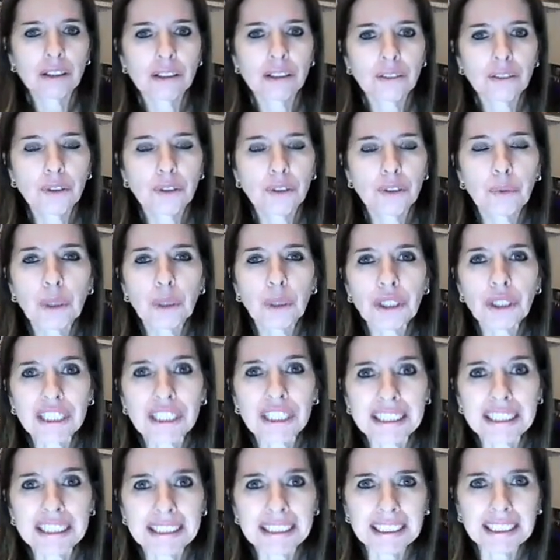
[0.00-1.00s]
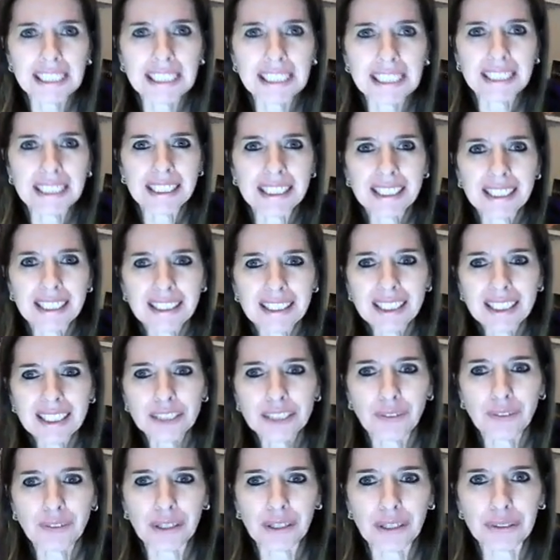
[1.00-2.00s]
The word is city. Let's
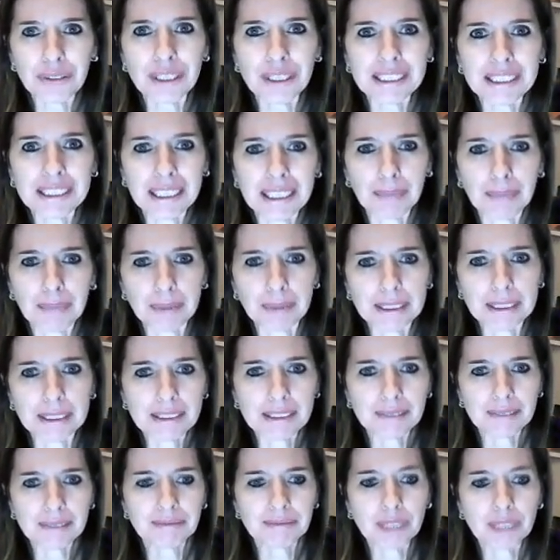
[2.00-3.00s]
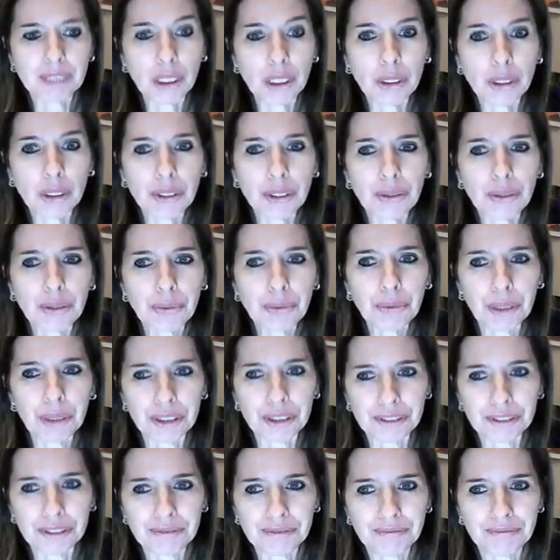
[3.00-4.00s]
follow the steps. Look at the
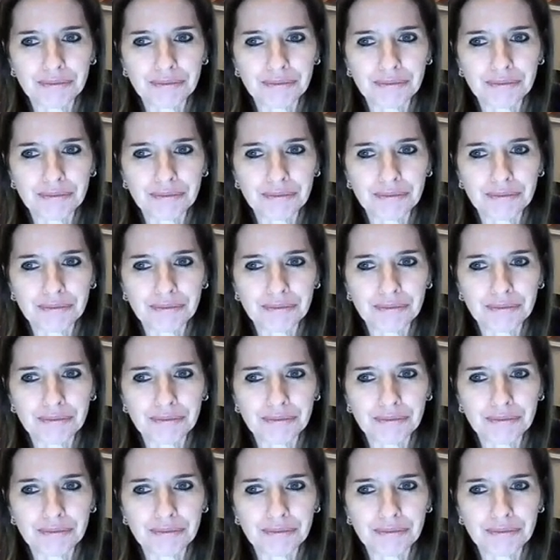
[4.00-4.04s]
word.